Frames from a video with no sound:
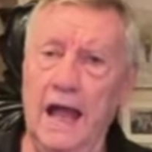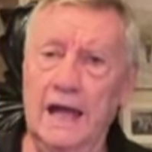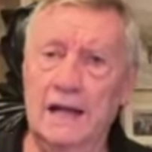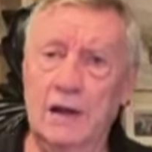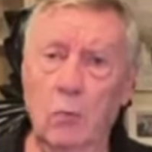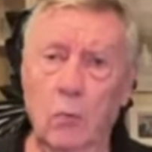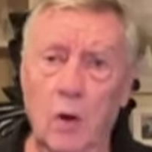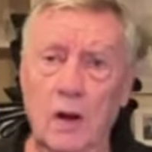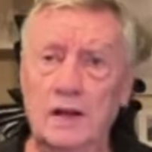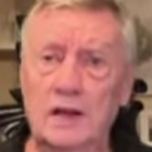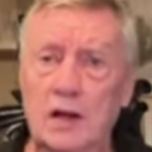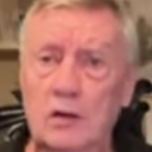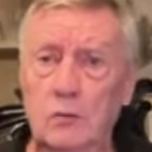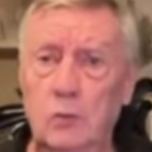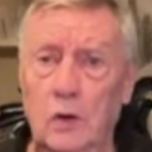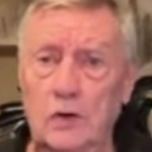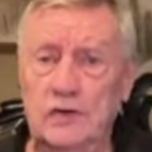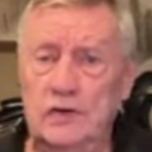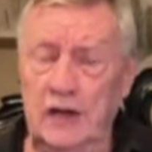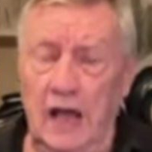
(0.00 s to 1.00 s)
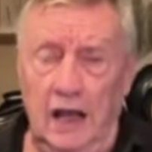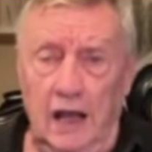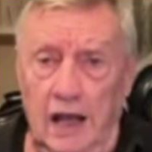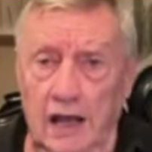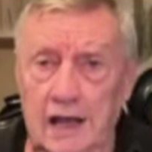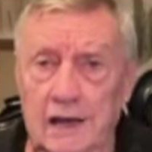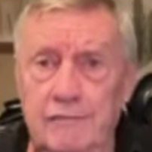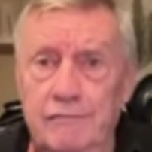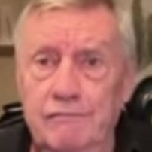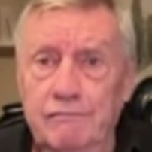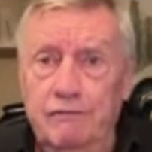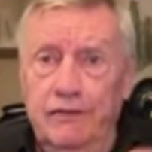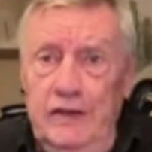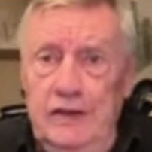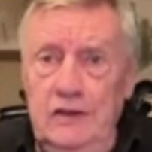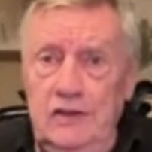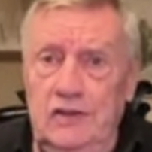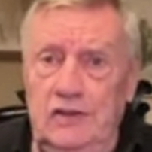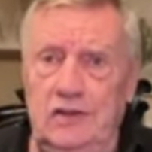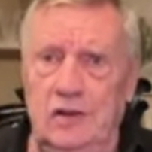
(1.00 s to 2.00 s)
and the one that was
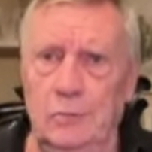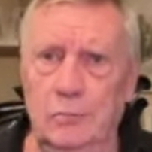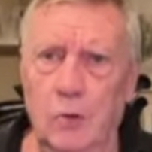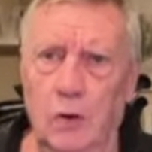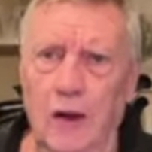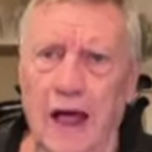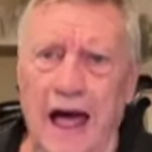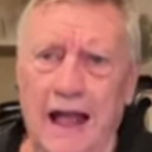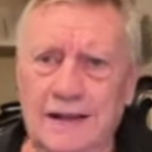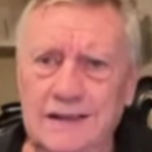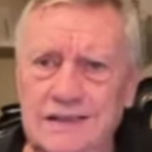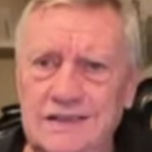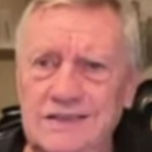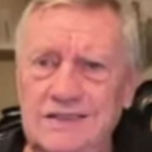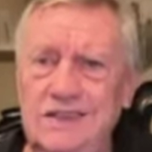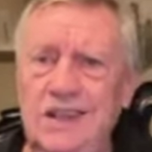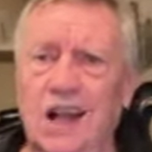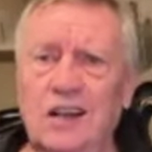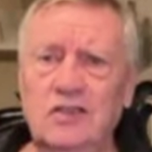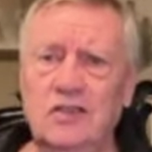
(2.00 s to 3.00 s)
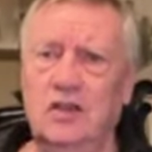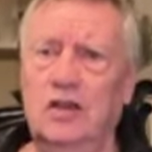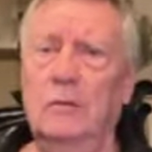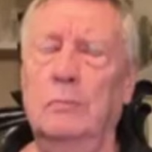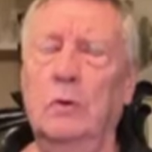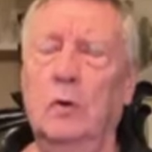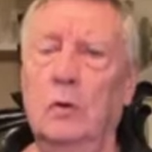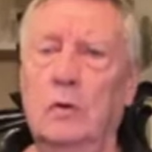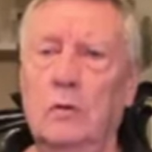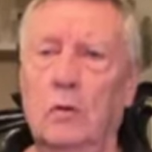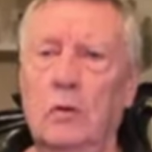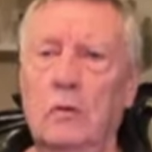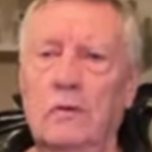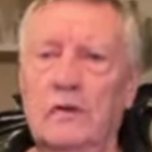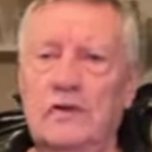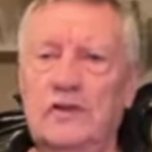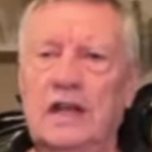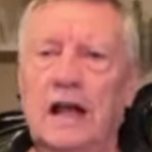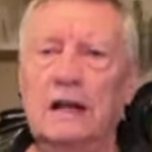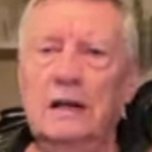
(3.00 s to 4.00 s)
invincible, untouchable, all
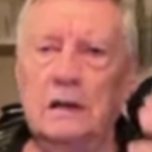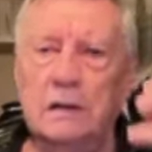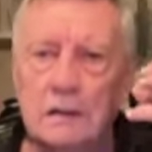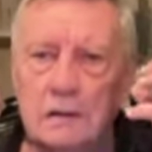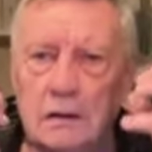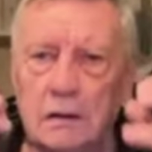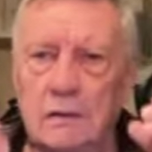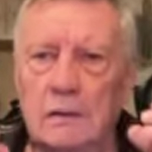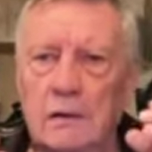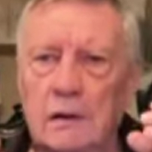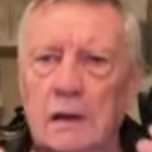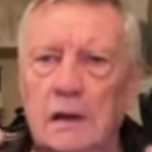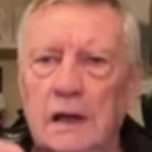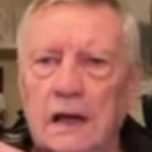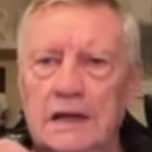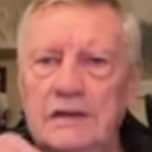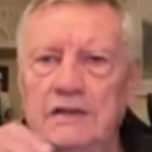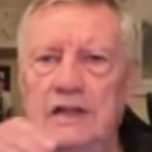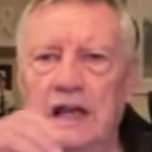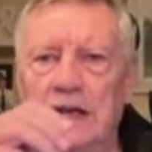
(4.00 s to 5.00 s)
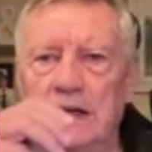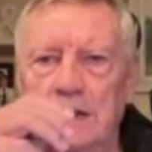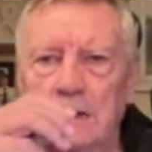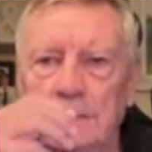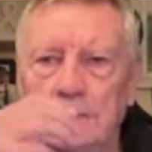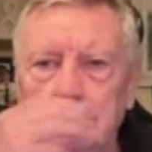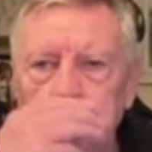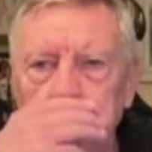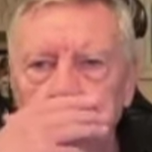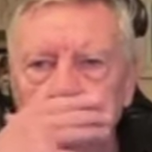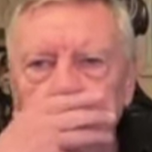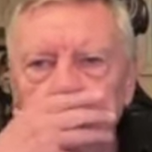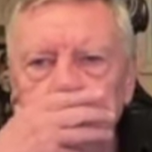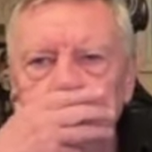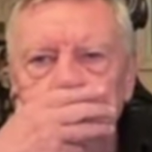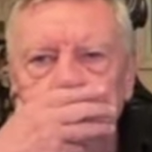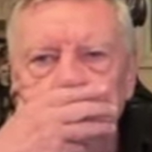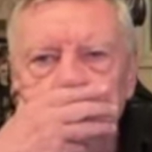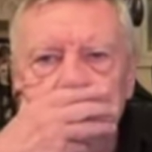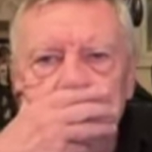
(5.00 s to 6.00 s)
of a sudden is dead.
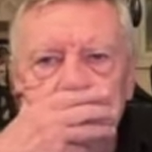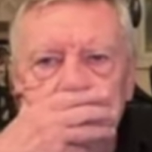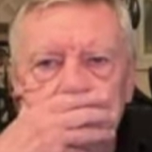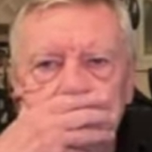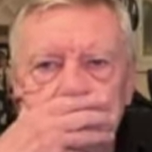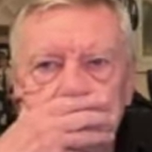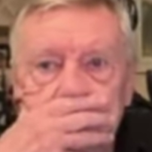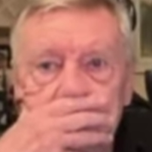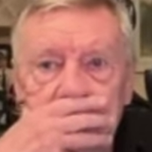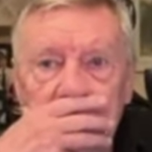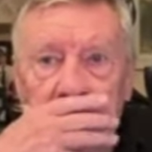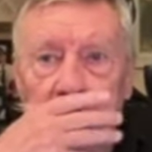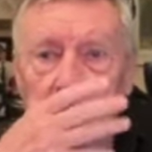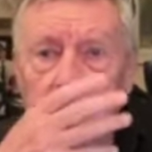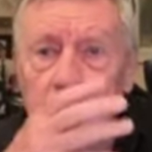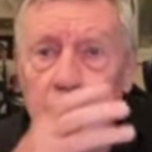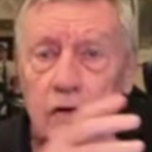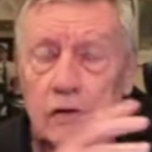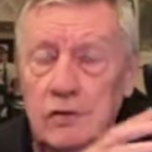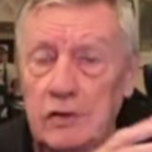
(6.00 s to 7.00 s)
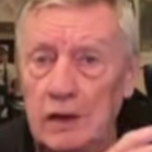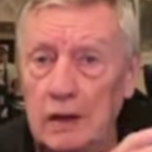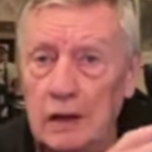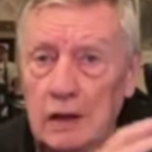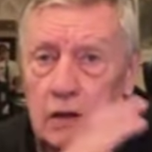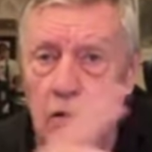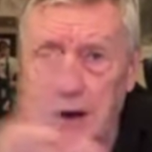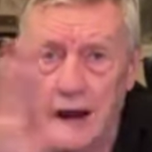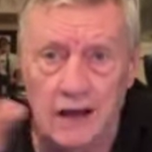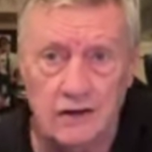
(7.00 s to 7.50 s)
Everything